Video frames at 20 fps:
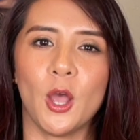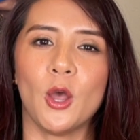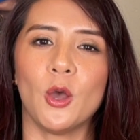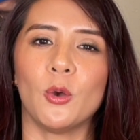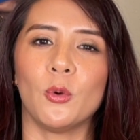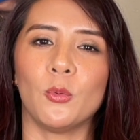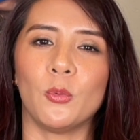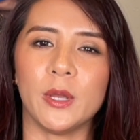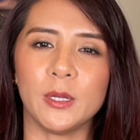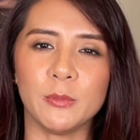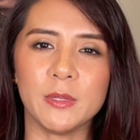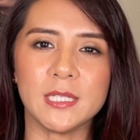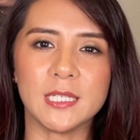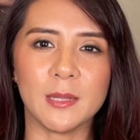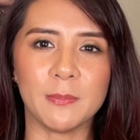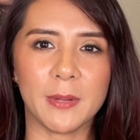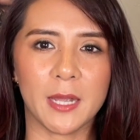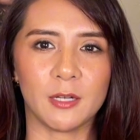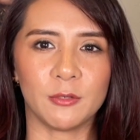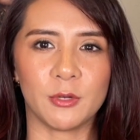When we
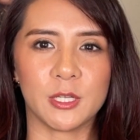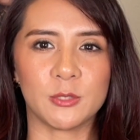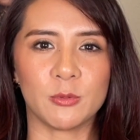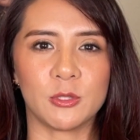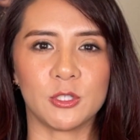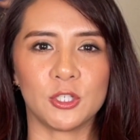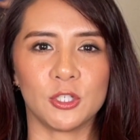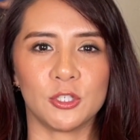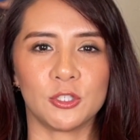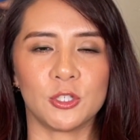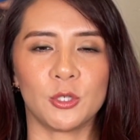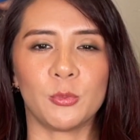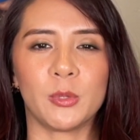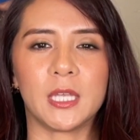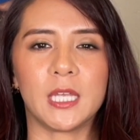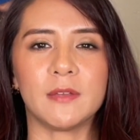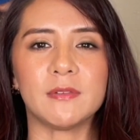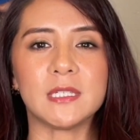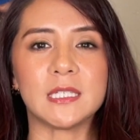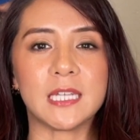set boundaries with children, we
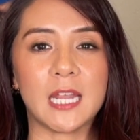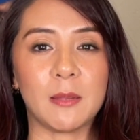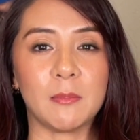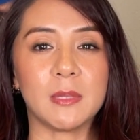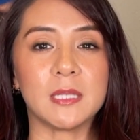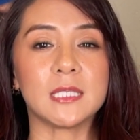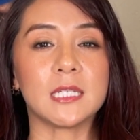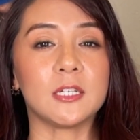give statements